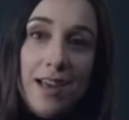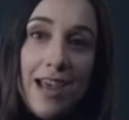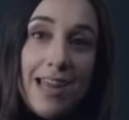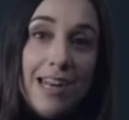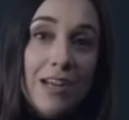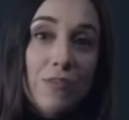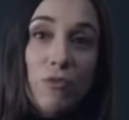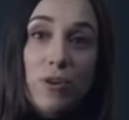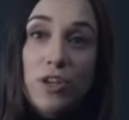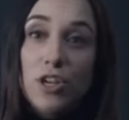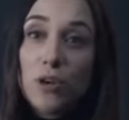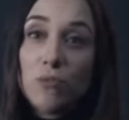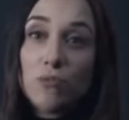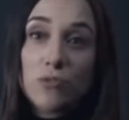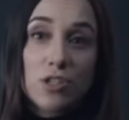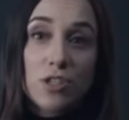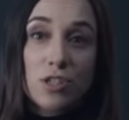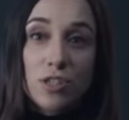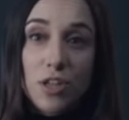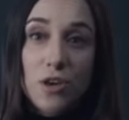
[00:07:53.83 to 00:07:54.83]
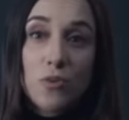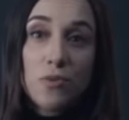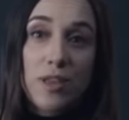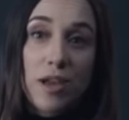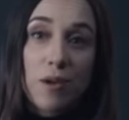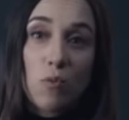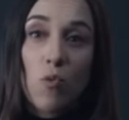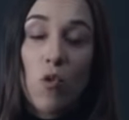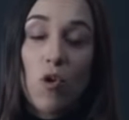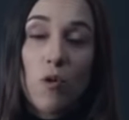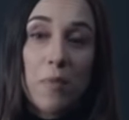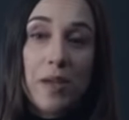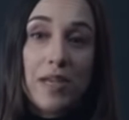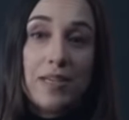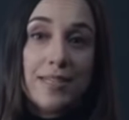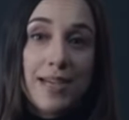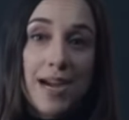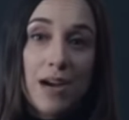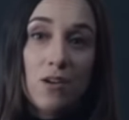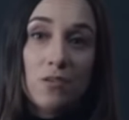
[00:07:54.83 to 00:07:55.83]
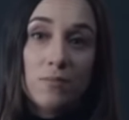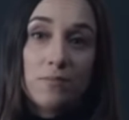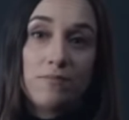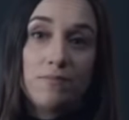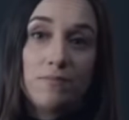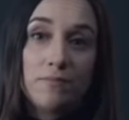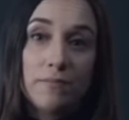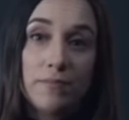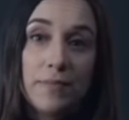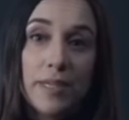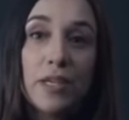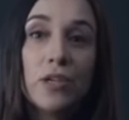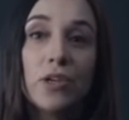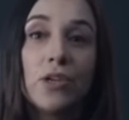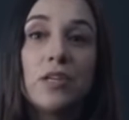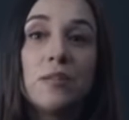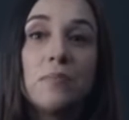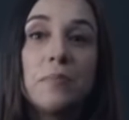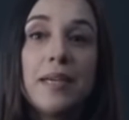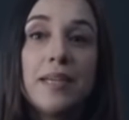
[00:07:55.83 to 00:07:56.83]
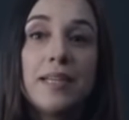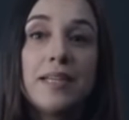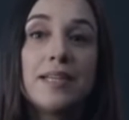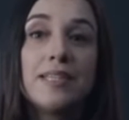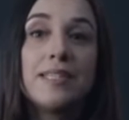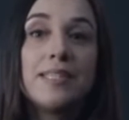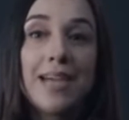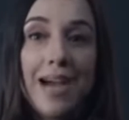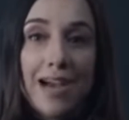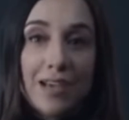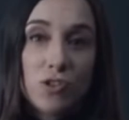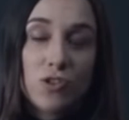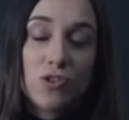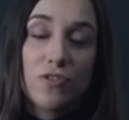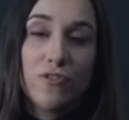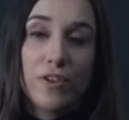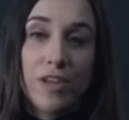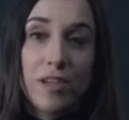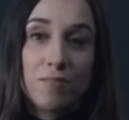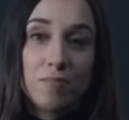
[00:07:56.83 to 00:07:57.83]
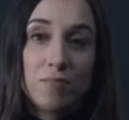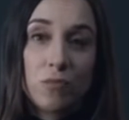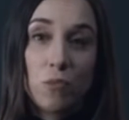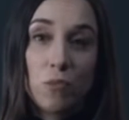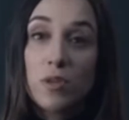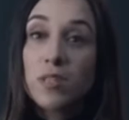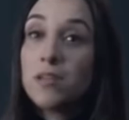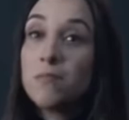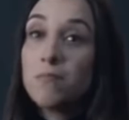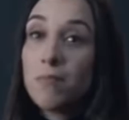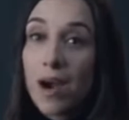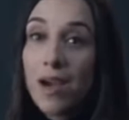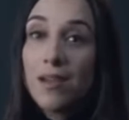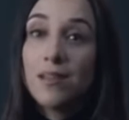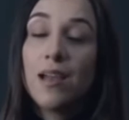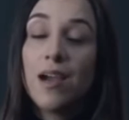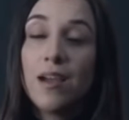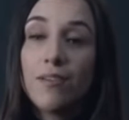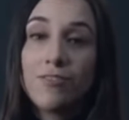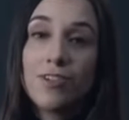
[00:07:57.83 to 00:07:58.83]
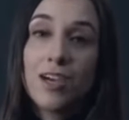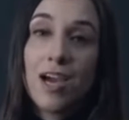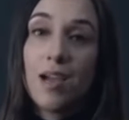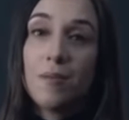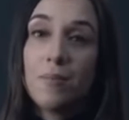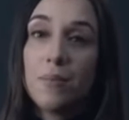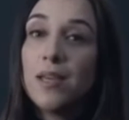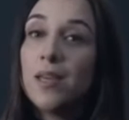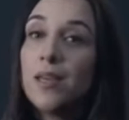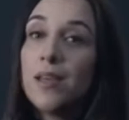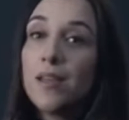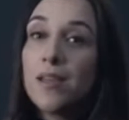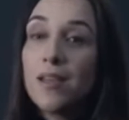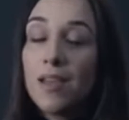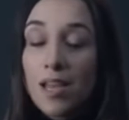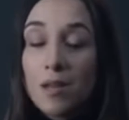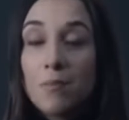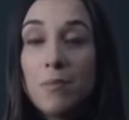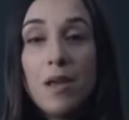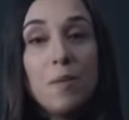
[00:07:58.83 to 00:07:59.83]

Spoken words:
And if we don't slow that warming down, it could mean catastrophe within my lifetime, and